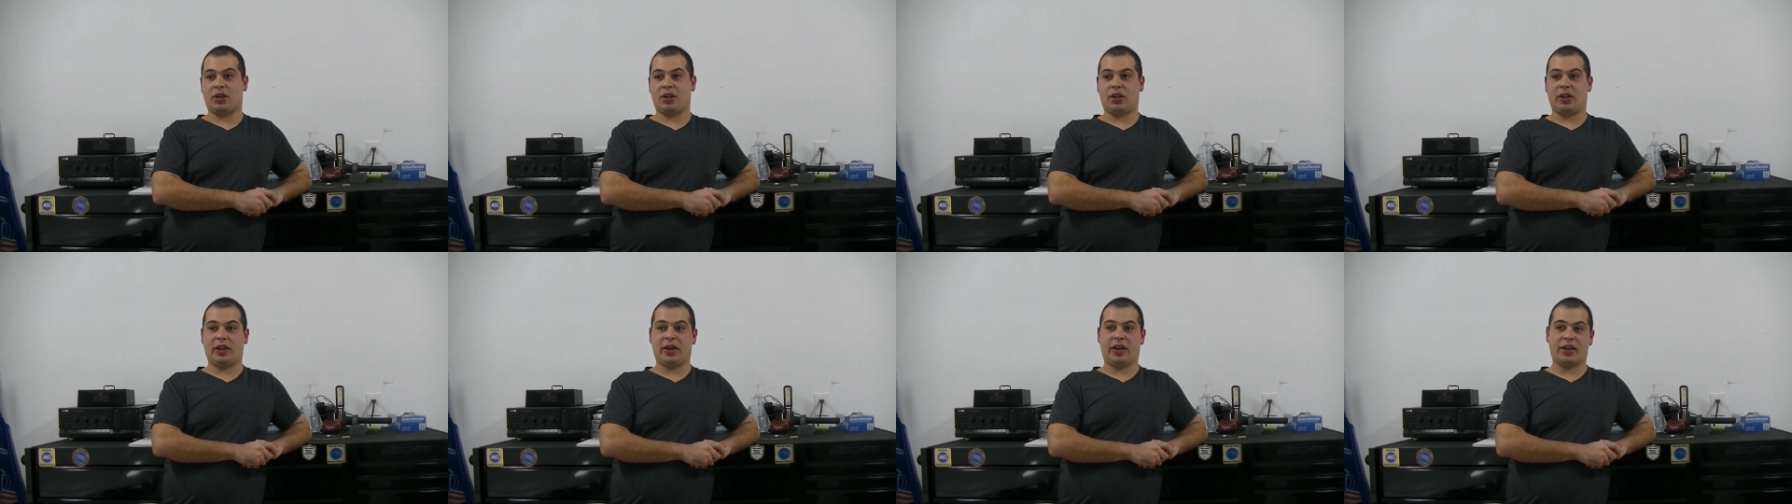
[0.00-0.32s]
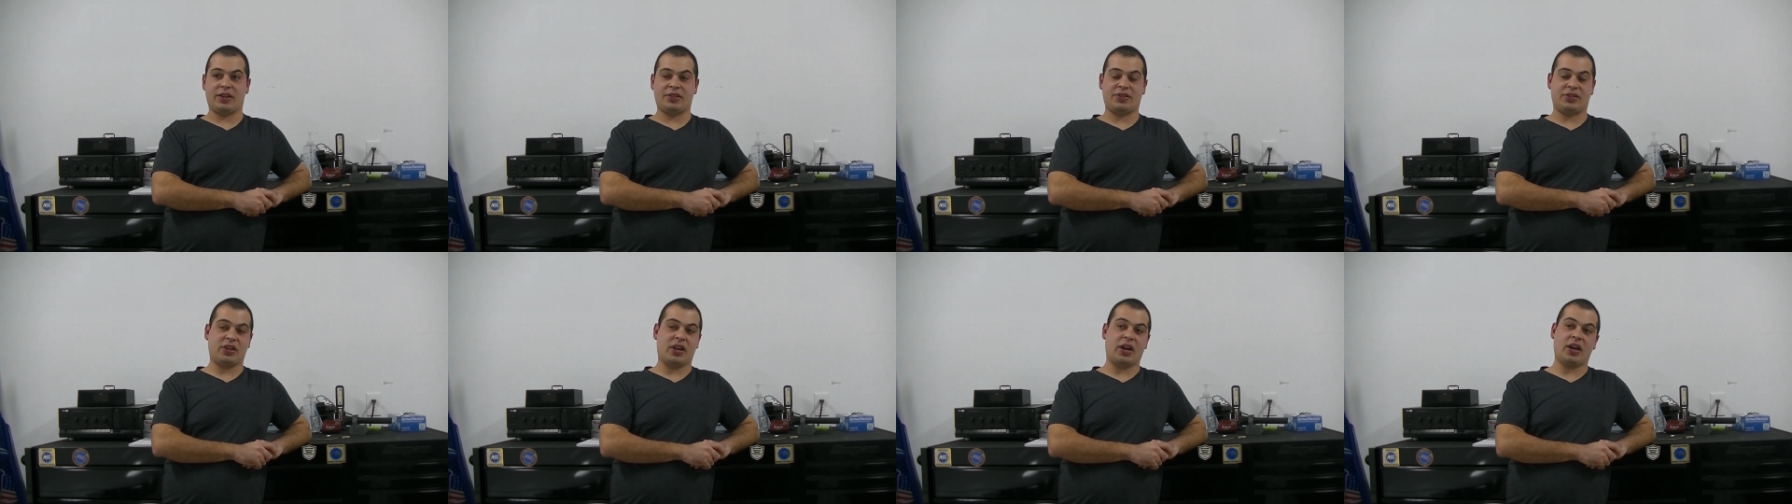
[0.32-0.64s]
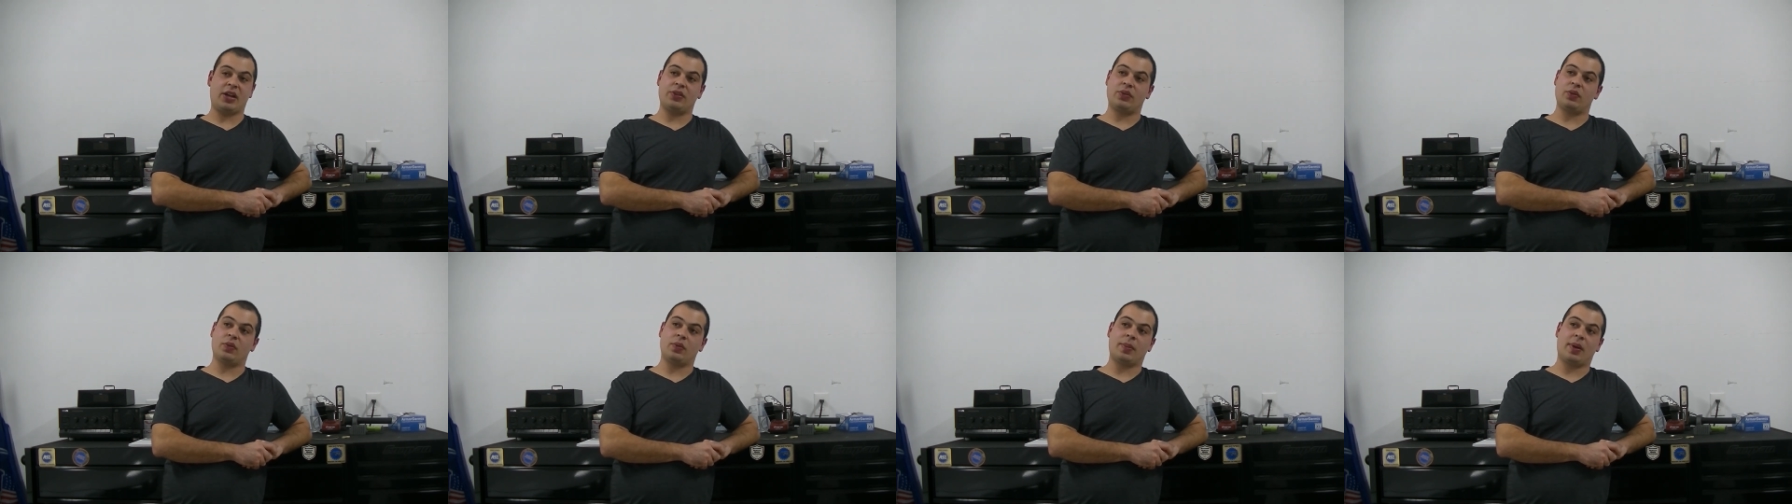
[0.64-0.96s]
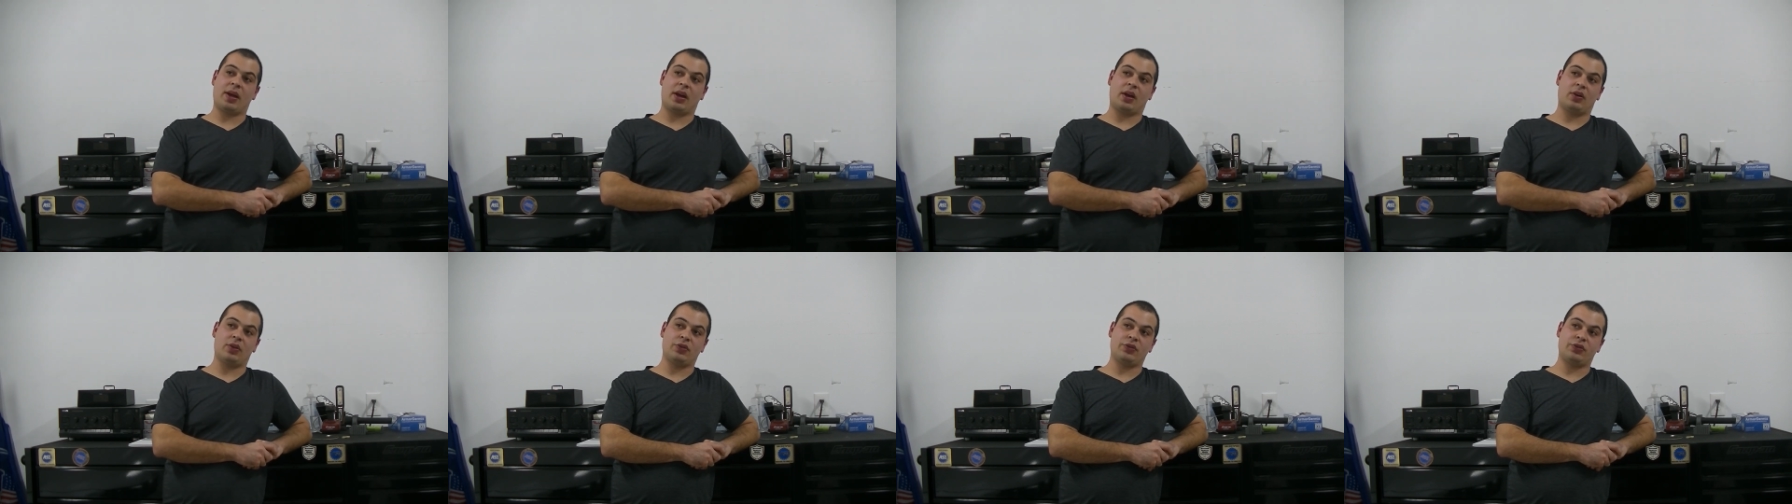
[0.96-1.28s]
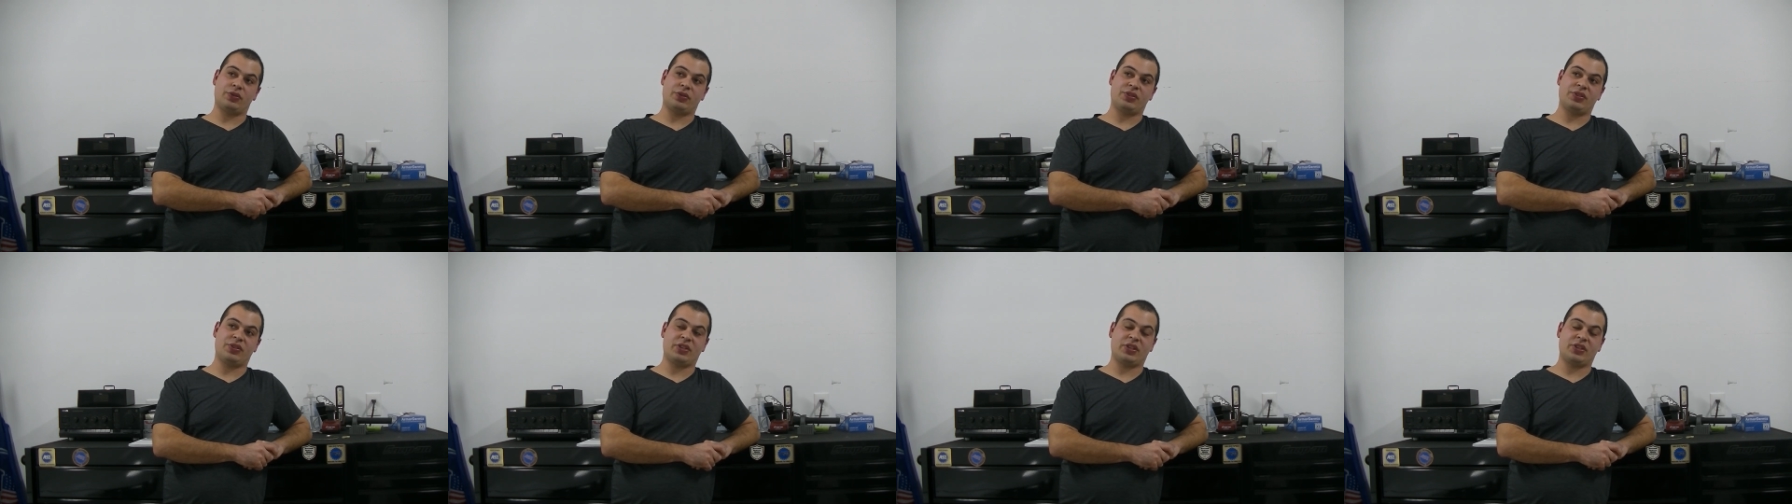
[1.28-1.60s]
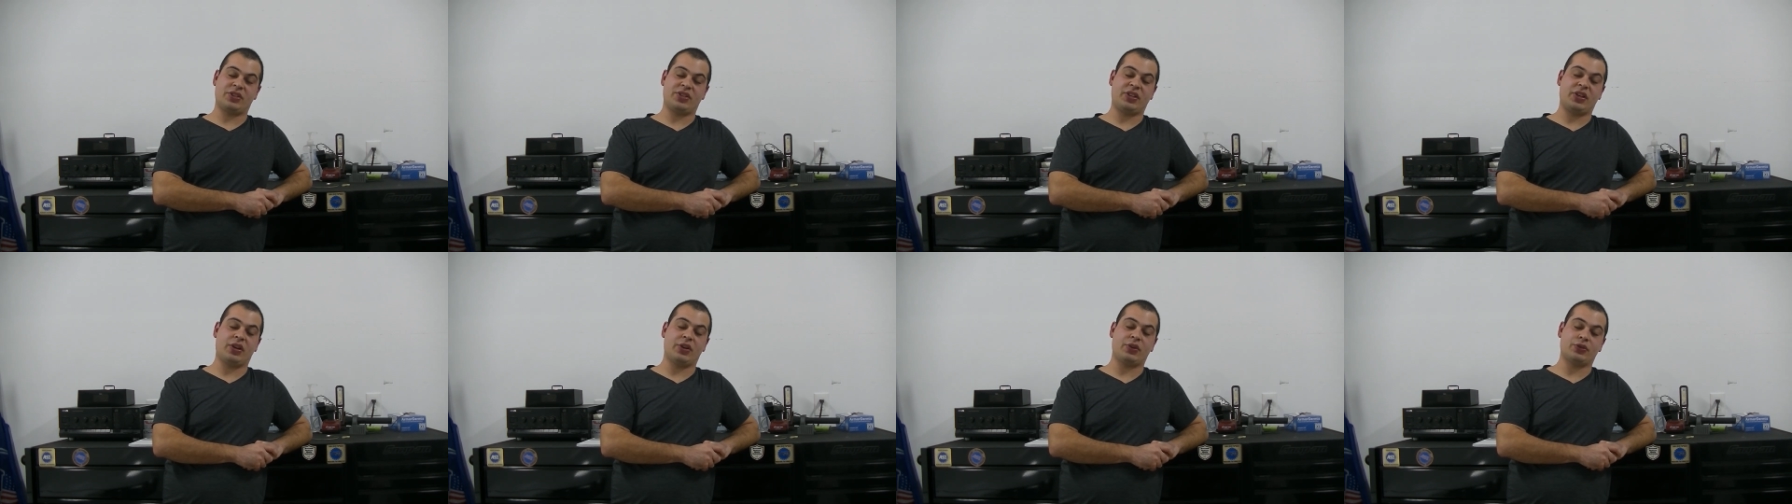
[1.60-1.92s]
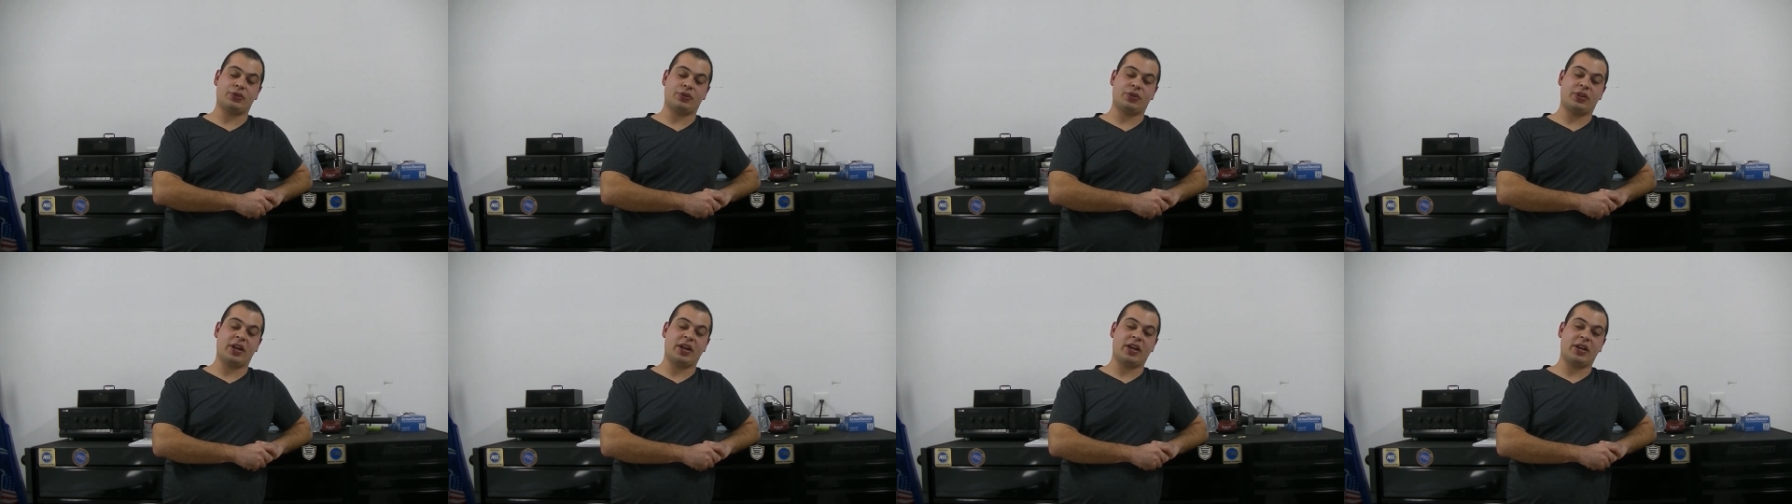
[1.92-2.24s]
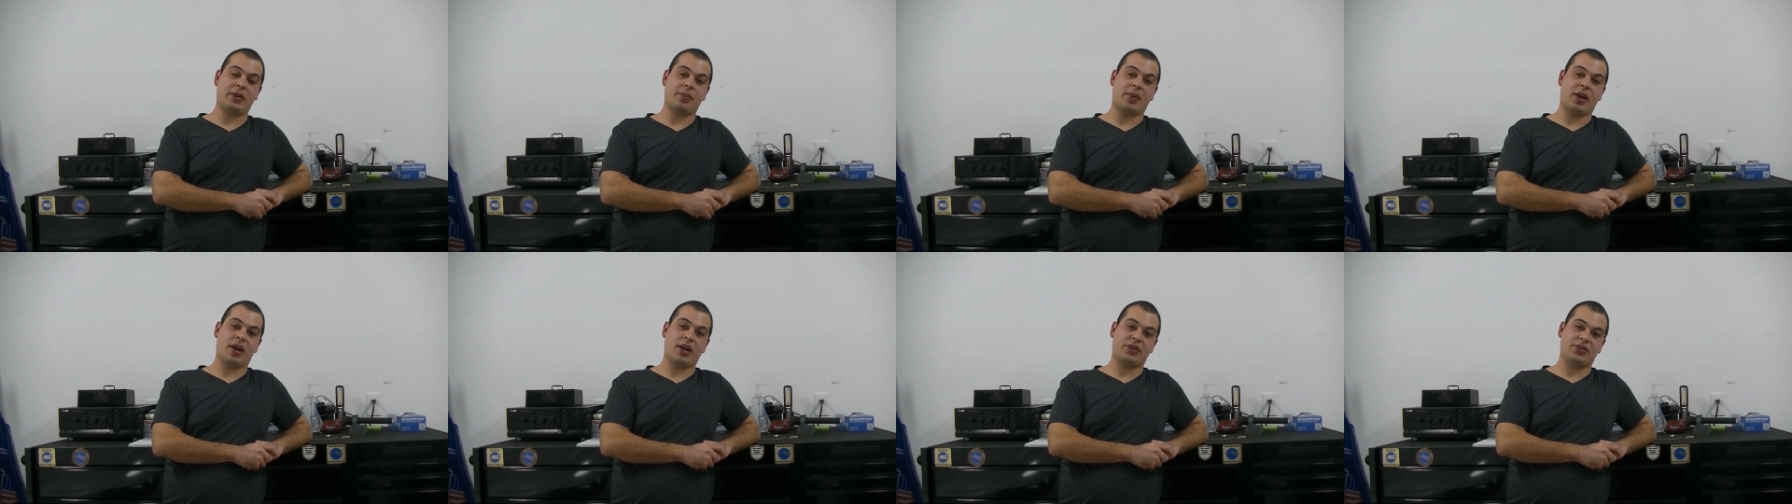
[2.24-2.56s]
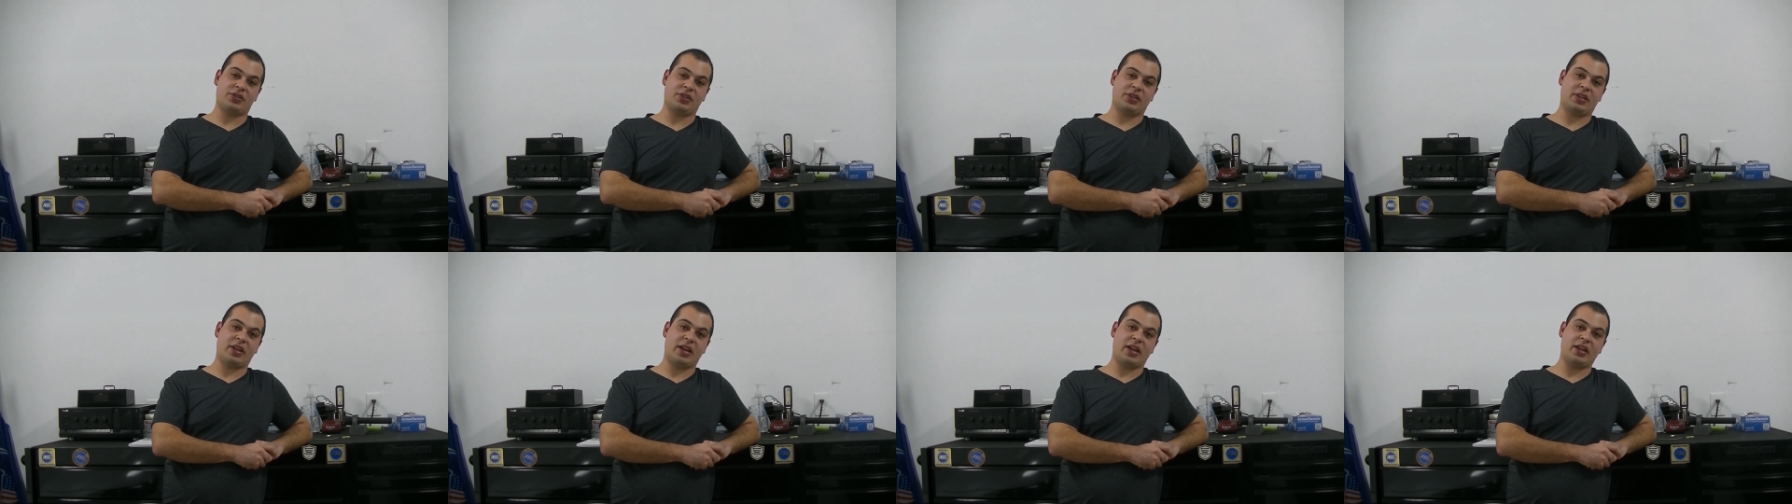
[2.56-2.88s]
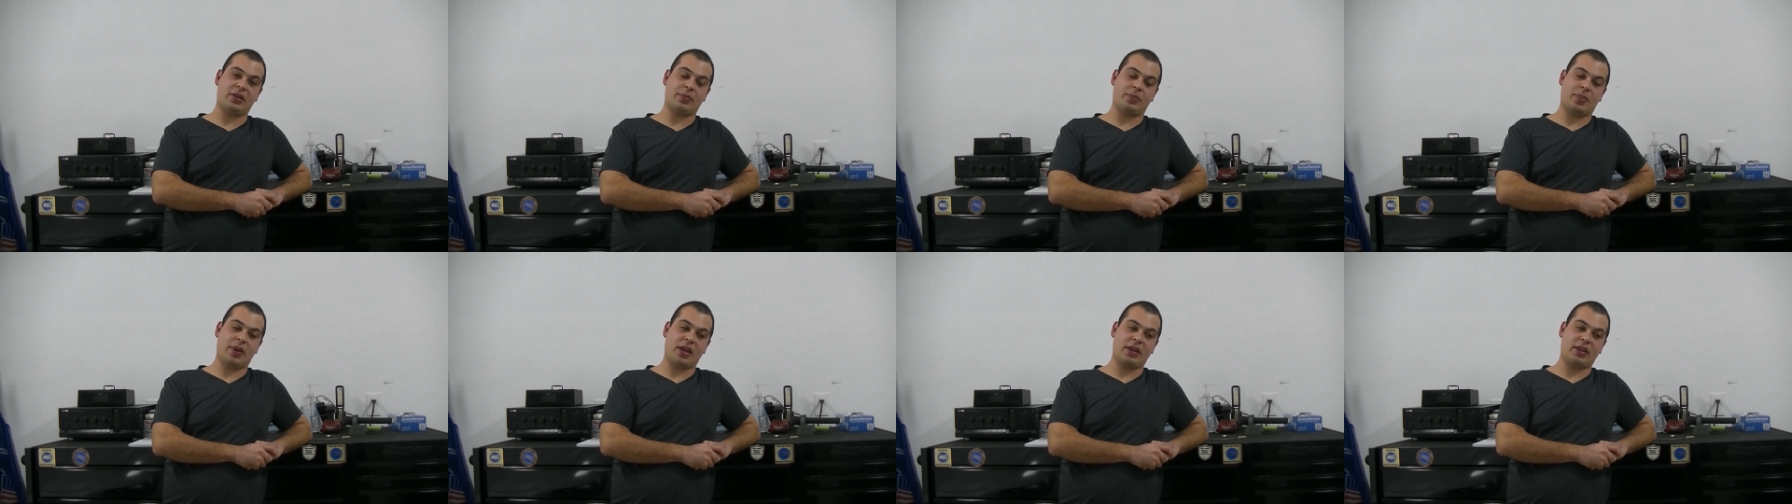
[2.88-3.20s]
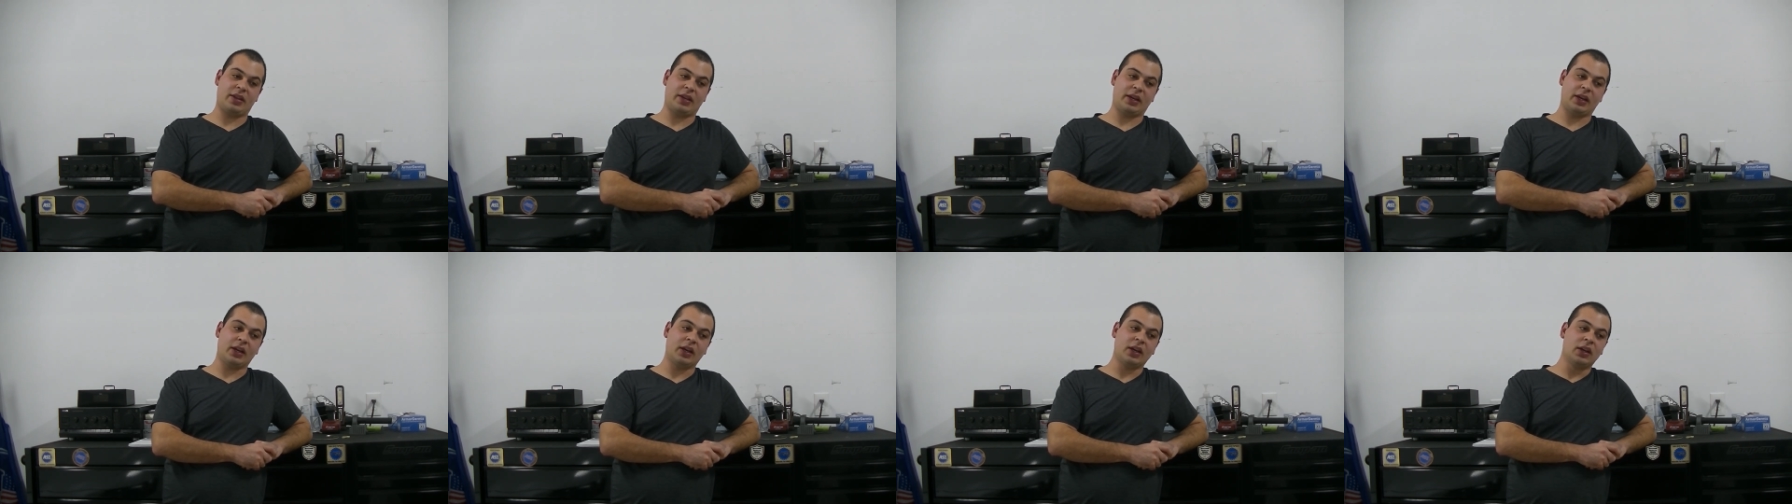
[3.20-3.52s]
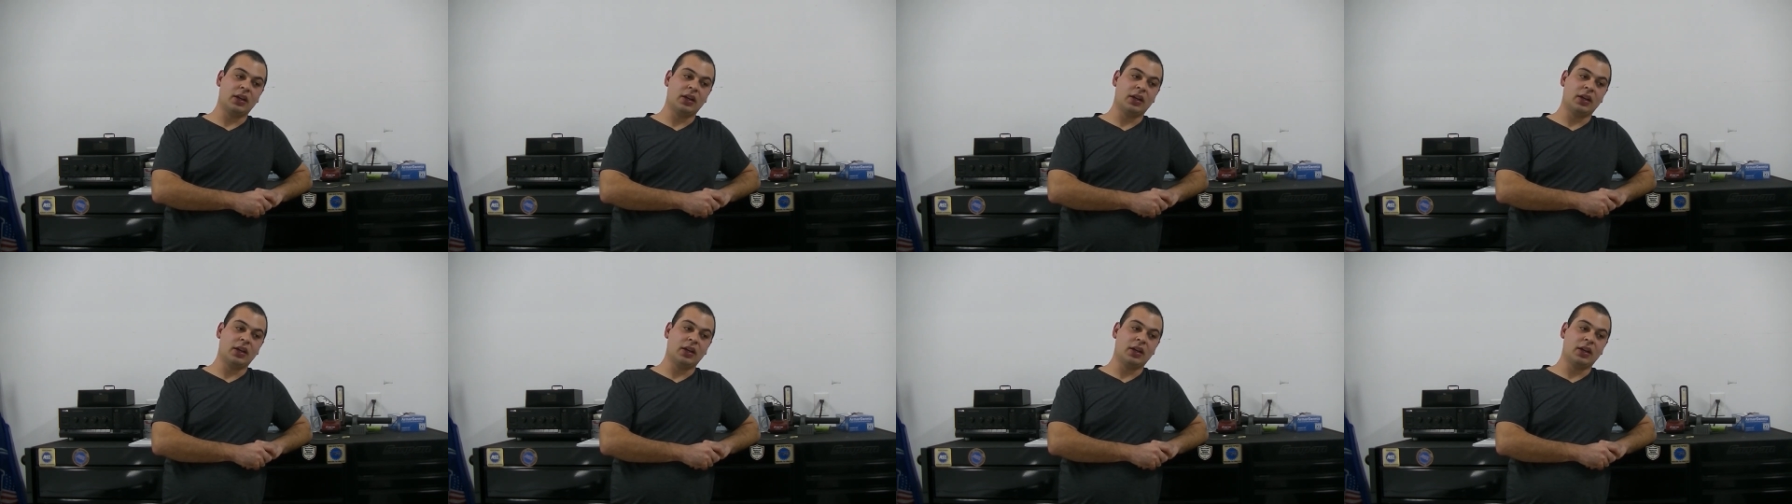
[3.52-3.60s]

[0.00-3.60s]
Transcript: Like I said, I do about 160, 180 miles a day, depending.